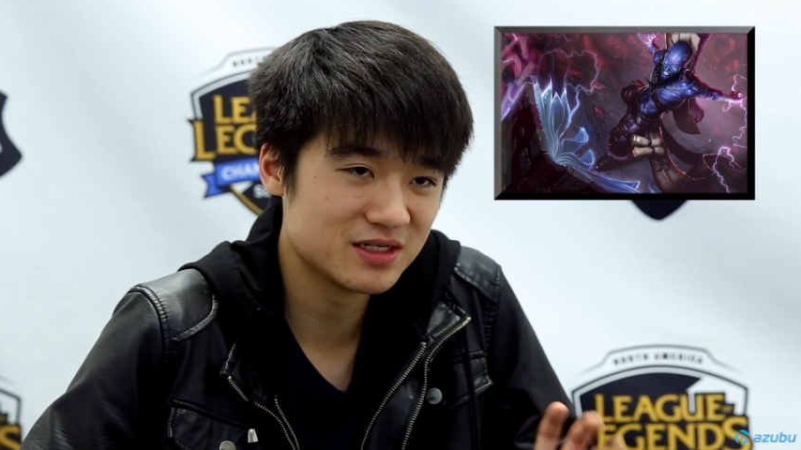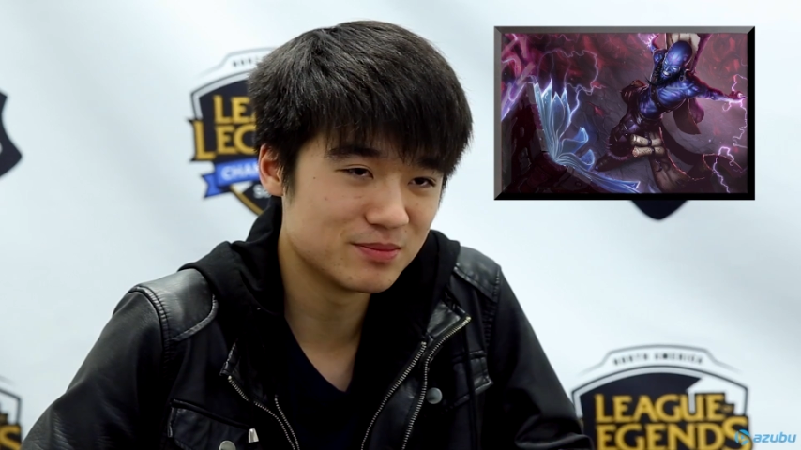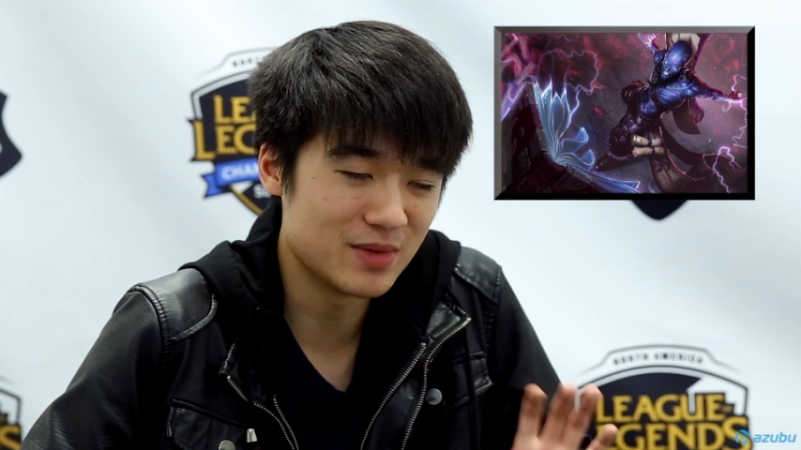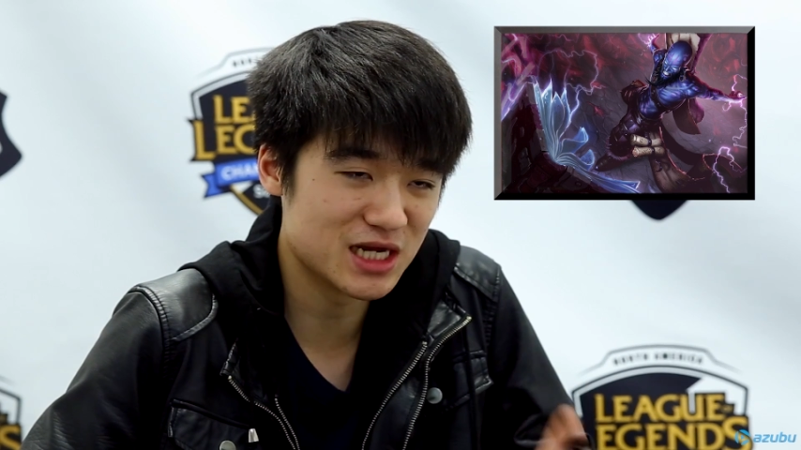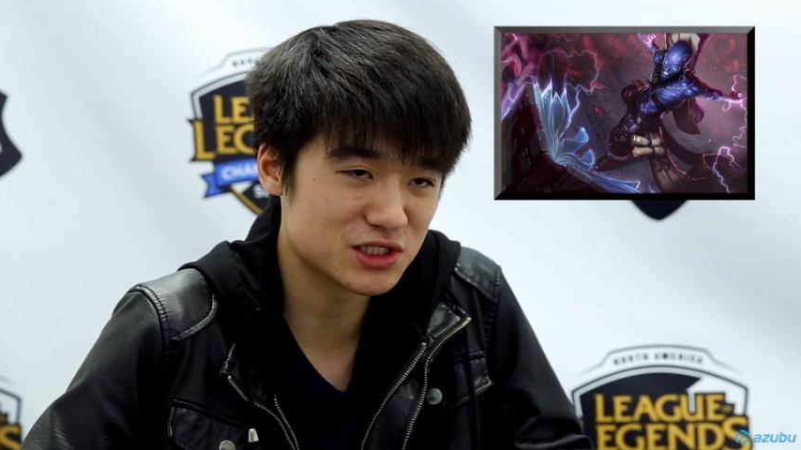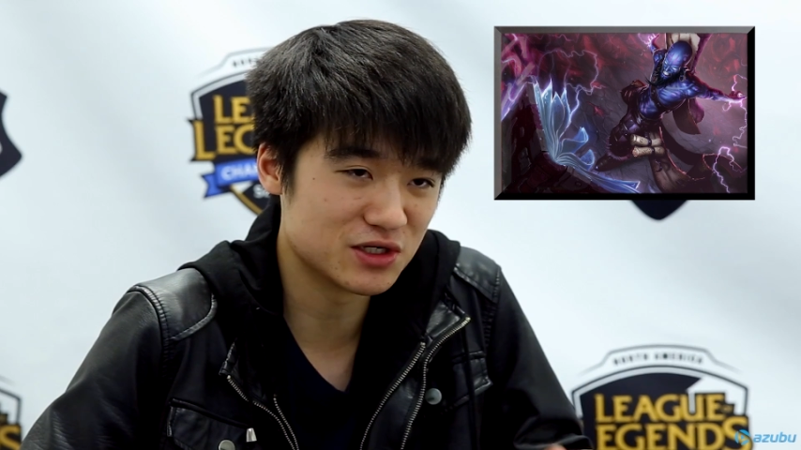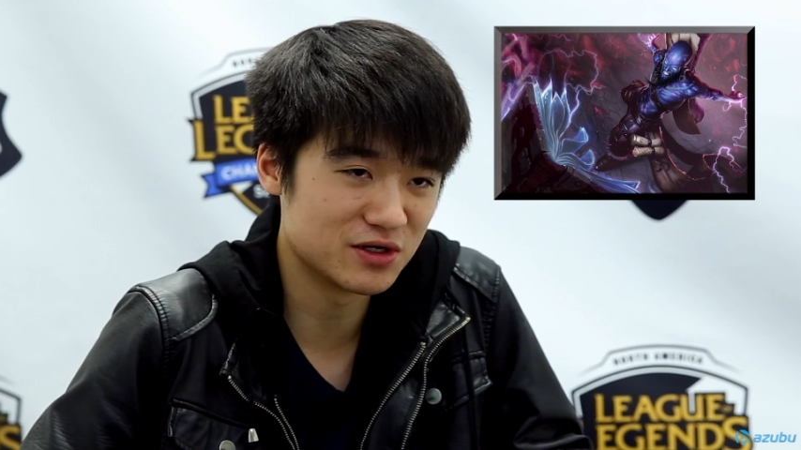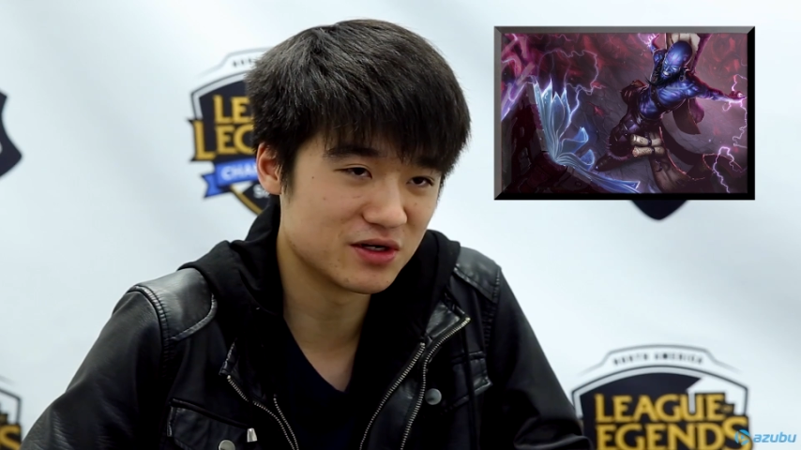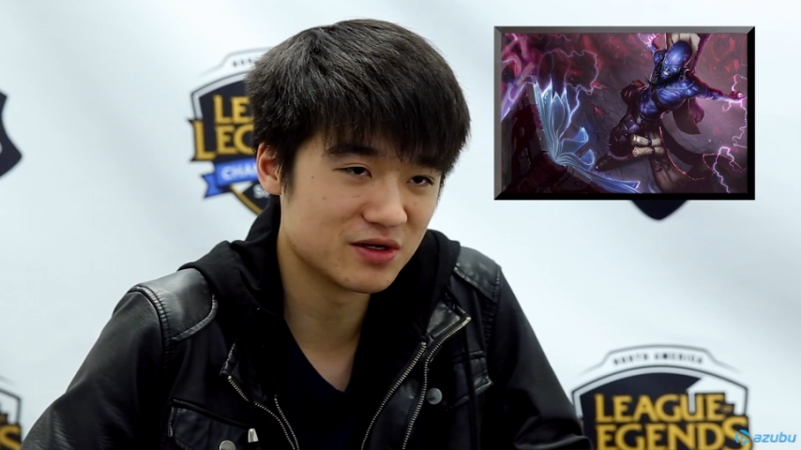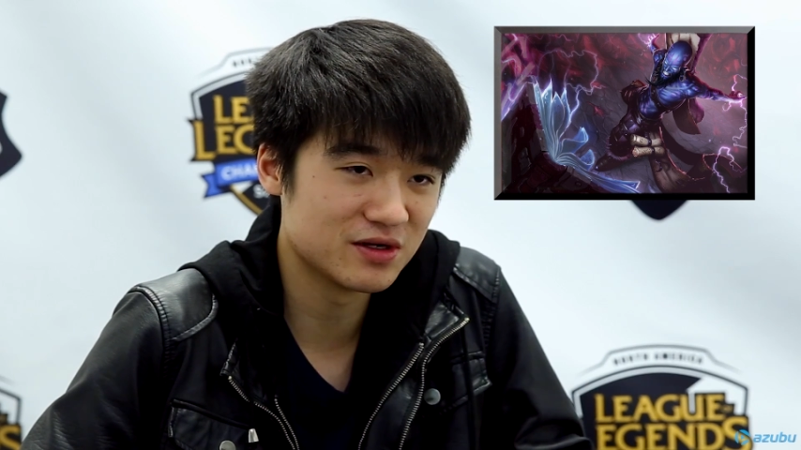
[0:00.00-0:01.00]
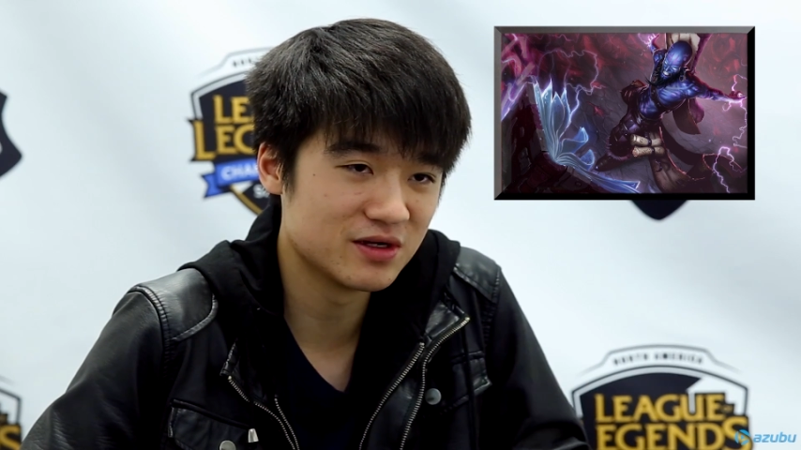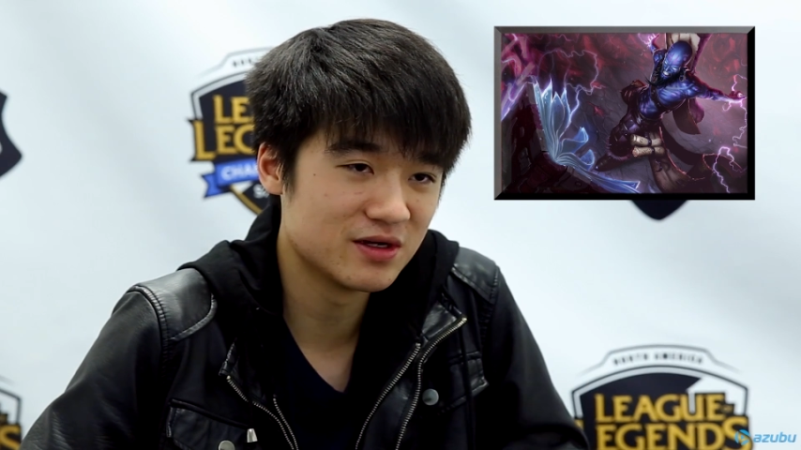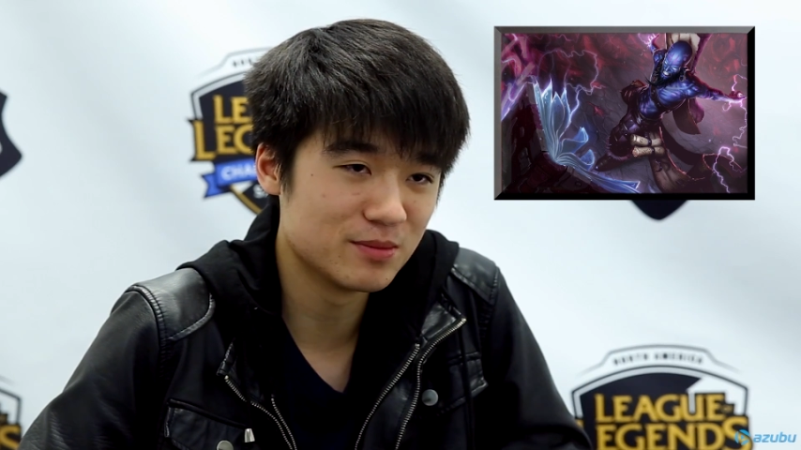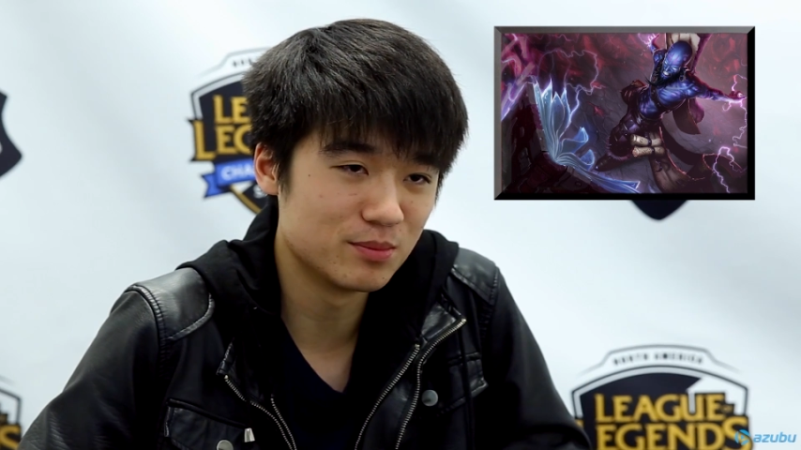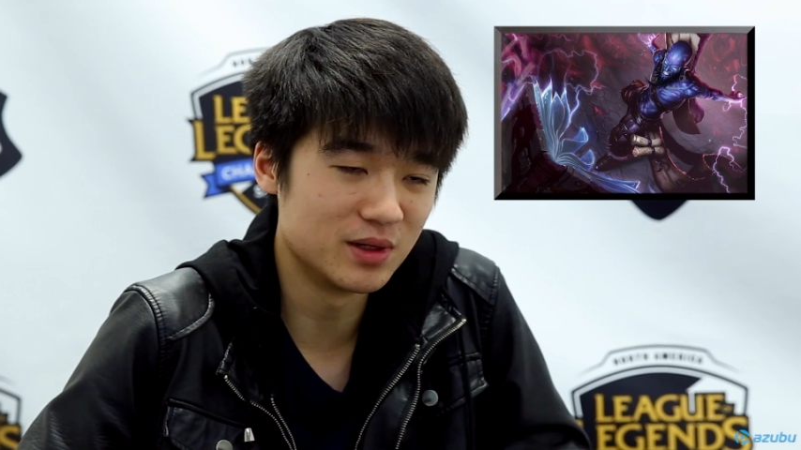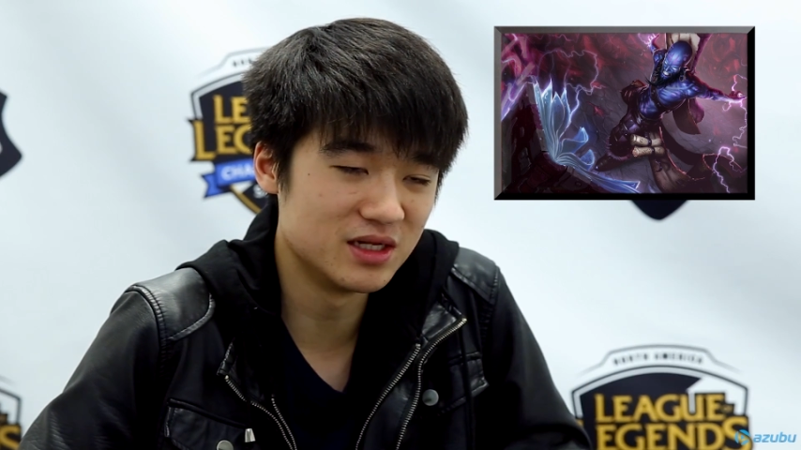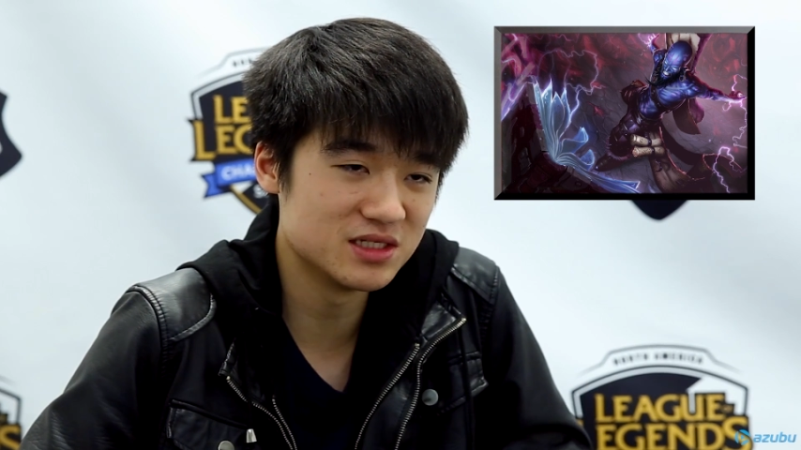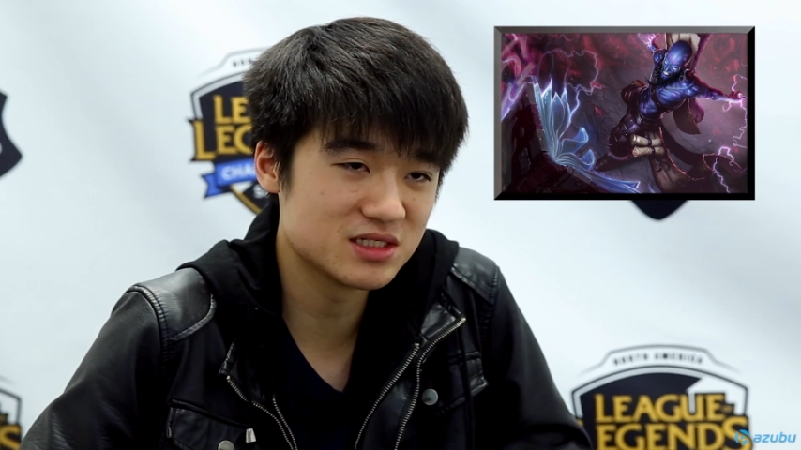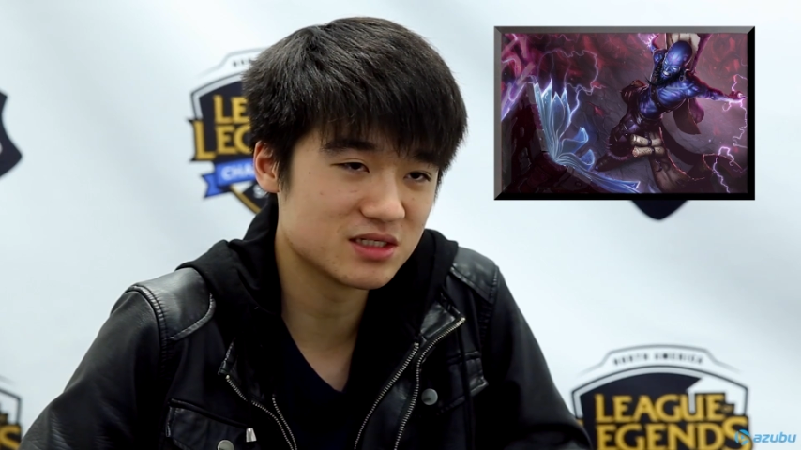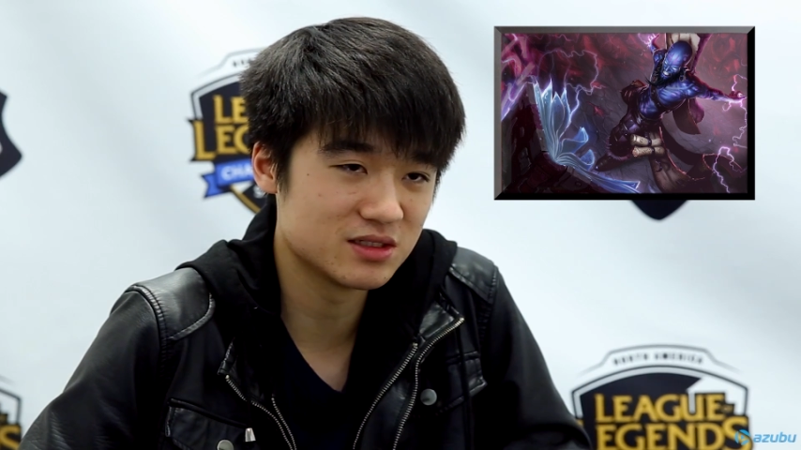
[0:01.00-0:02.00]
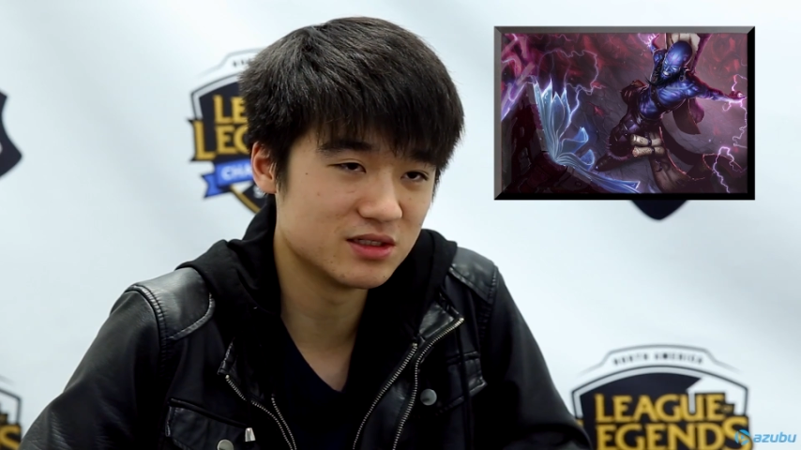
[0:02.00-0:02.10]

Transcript: mash your buttons,